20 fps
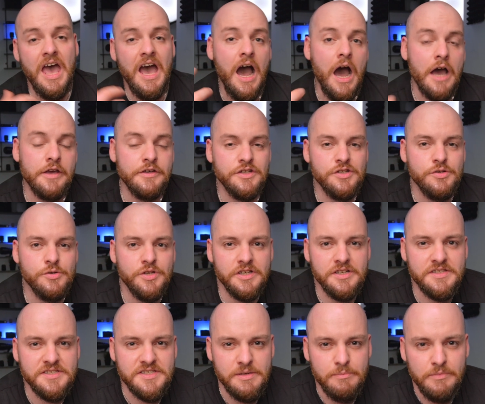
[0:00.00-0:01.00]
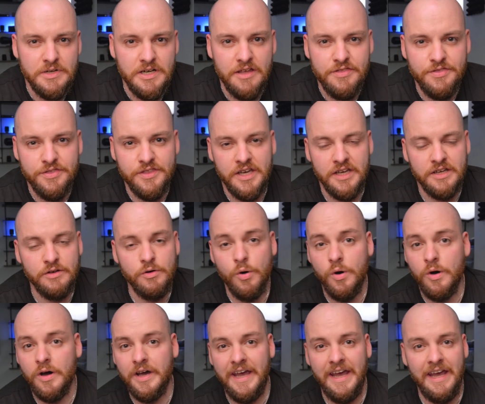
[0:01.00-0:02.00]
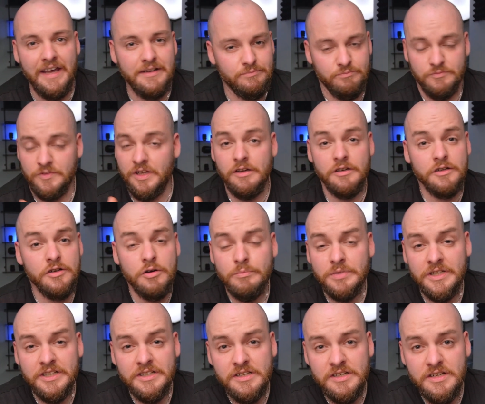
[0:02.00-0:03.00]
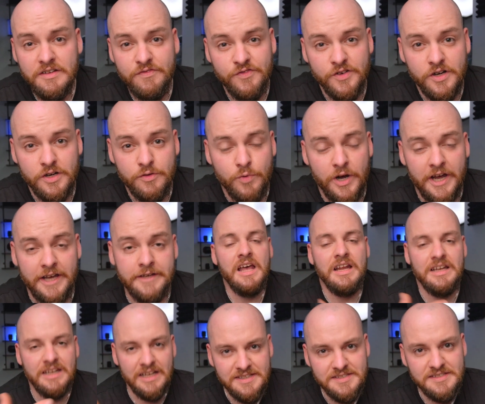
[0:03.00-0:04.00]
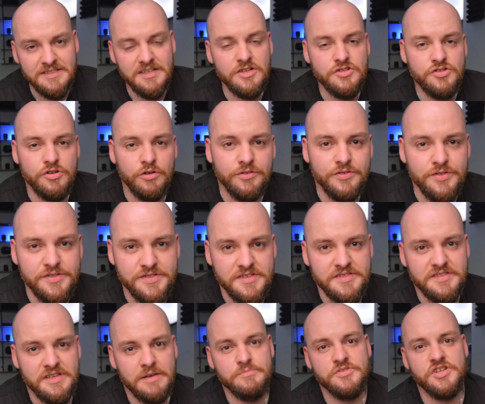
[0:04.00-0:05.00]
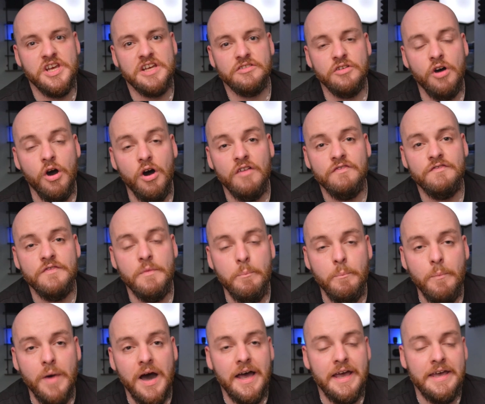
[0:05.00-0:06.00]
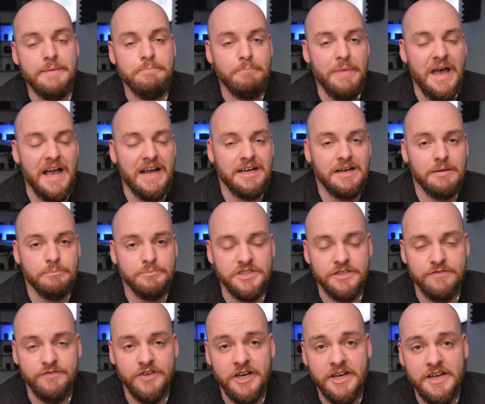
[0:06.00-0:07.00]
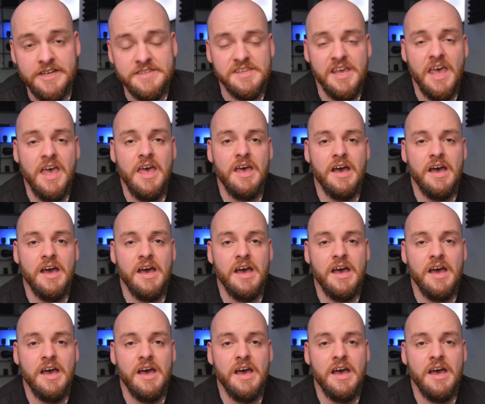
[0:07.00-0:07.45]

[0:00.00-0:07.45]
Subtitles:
Are you doing a similar thing or a completely different way? Let's touch onto the subject of my backup device.